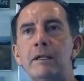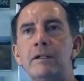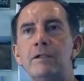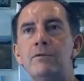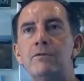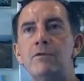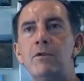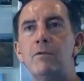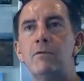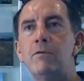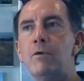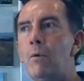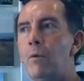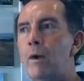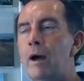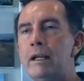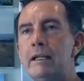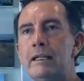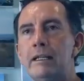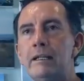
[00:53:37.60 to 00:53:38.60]
Because for
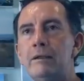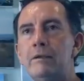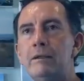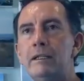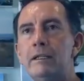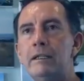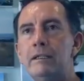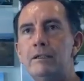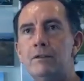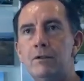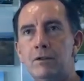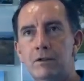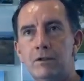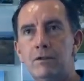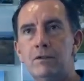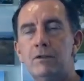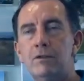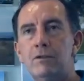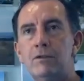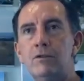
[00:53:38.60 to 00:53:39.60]
one, he's
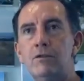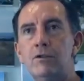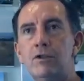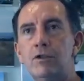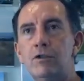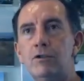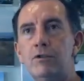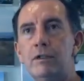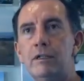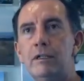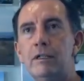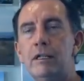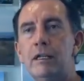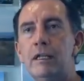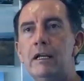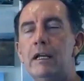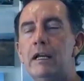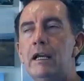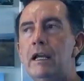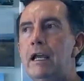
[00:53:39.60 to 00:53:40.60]
got 2 children.
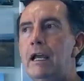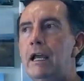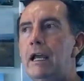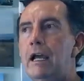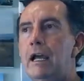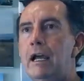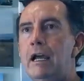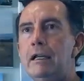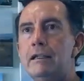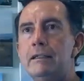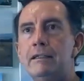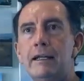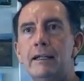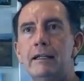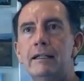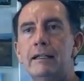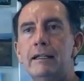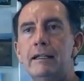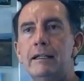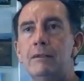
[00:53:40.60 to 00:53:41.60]

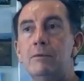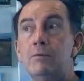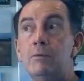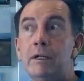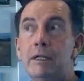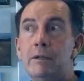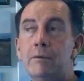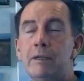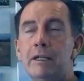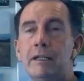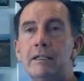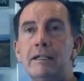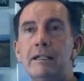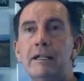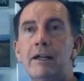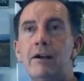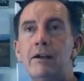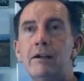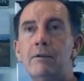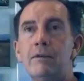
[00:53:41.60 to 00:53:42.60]
Secondly, what he wanted
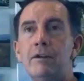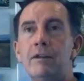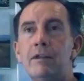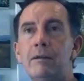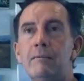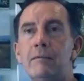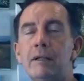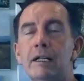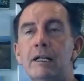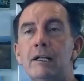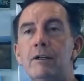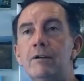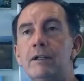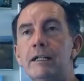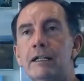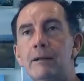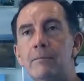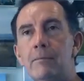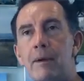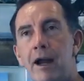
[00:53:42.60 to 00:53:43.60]
to carry with him,
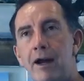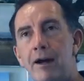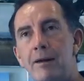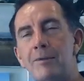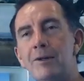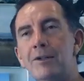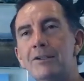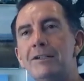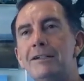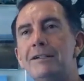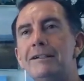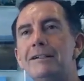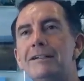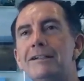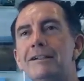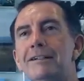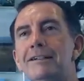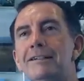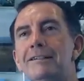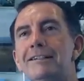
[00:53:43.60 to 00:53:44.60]
including a paramotor,
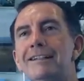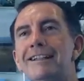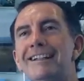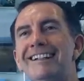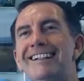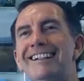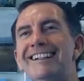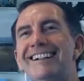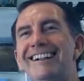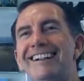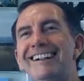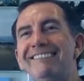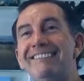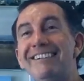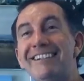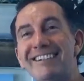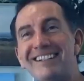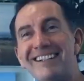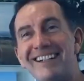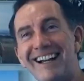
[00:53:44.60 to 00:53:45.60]

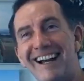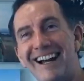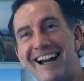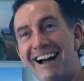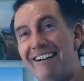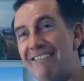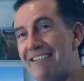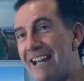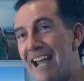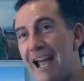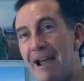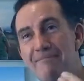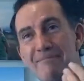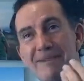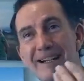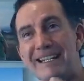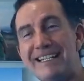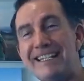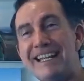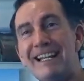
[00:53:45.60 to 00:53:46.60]
which I would
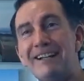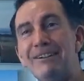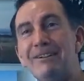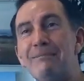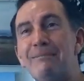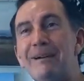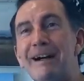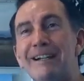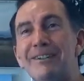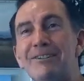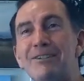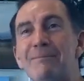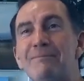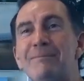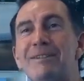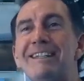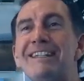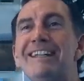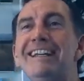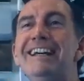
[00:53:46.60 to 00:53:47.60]
happily take on my
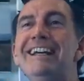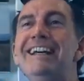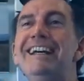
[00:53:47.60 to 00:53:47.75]
trips.